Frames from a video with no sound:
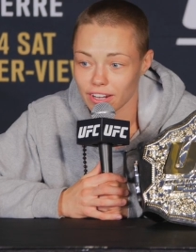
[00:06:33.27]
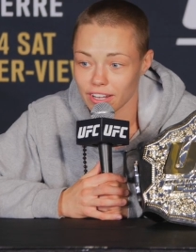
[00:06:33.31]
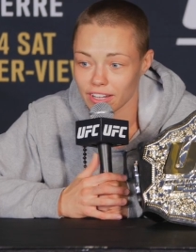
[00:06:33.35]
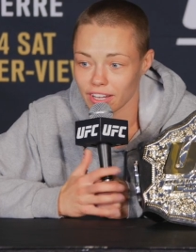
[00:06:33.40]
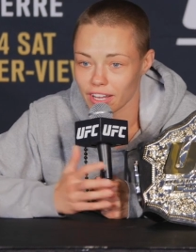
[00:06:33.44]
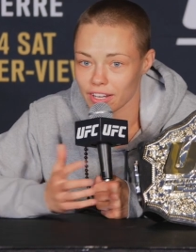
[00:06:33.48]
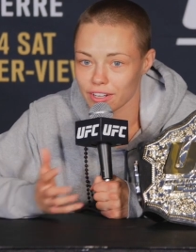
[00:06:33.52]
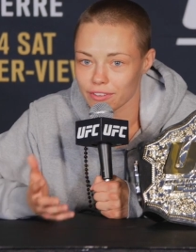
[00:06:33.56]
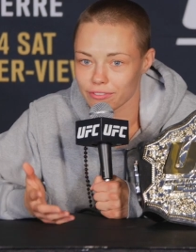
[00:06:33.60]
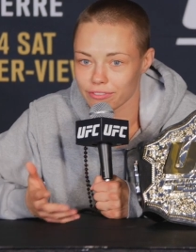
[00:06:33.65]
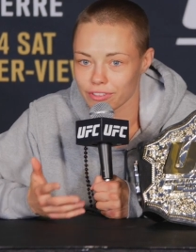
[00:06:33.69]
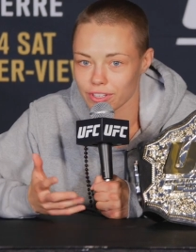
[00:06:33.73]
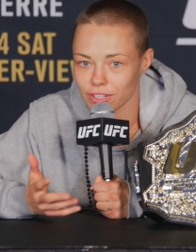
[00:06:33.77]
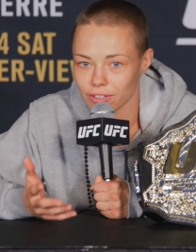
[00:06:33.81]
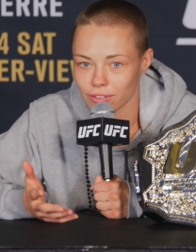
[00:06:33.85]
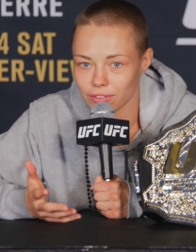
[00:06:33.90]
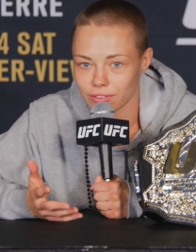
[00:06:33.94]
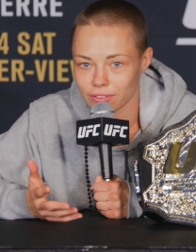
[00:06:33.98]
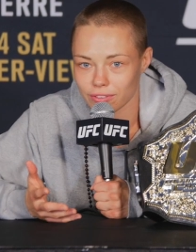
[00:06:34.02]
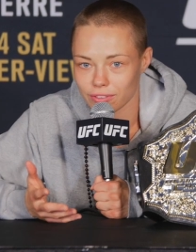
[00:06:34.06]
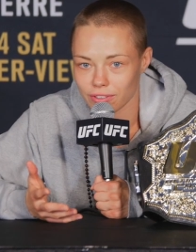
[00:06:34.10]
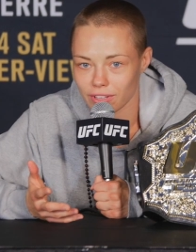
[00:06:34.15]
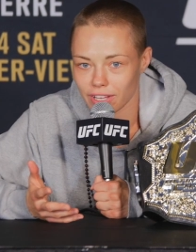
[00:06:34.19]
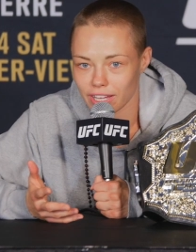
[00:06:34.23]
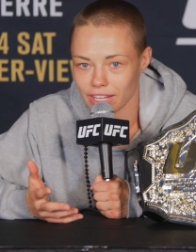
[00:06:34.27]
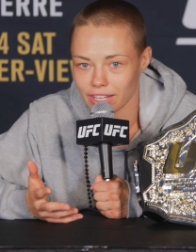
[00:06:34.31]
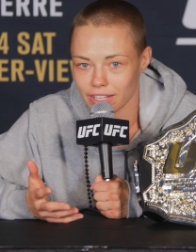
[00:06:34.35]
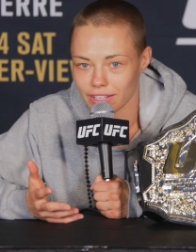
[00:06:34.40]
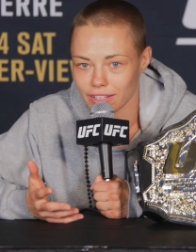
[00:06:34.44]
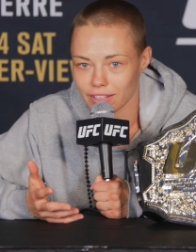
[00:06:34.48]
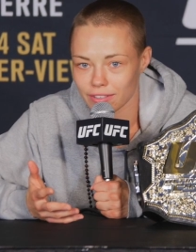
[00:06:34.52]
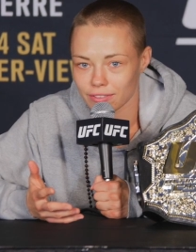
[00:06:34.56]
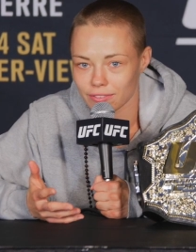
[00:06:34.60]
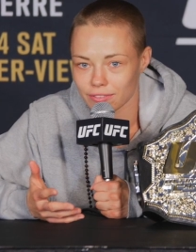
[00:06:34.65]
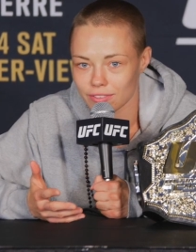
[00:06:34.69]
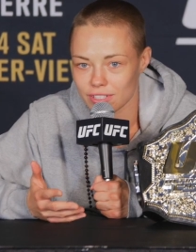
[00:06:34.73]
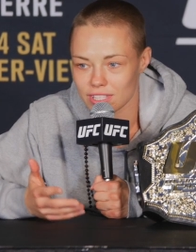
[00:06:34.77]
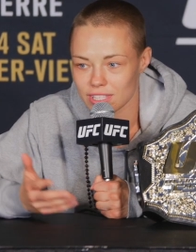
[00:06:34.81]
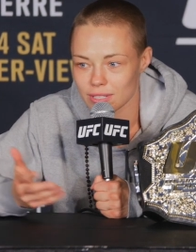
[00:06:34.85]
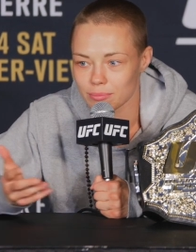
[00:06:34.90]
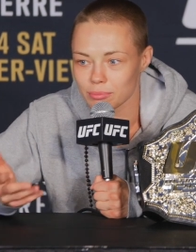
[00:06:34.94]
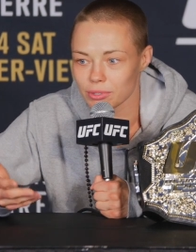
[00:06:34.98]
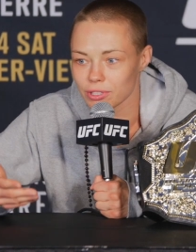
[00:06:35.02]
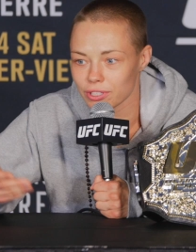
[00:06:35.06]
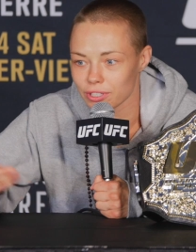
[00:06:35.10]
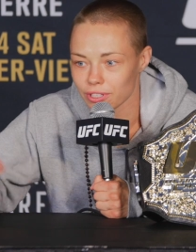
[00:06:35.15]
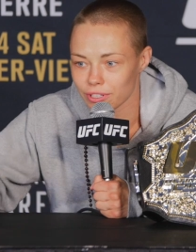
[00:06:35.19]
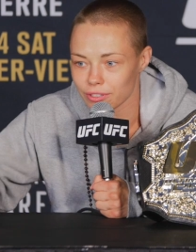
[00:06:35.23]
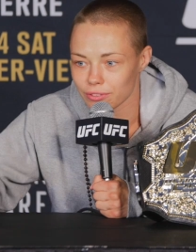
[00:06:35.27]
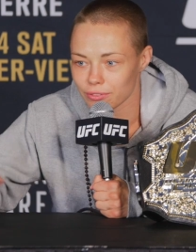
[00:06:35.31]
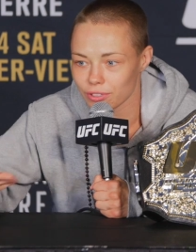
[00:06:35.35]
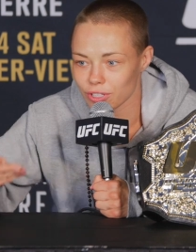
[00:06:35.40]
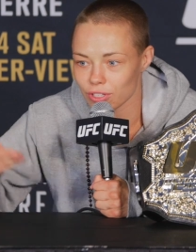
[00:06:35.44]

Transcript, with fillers: I kind of felt like similar,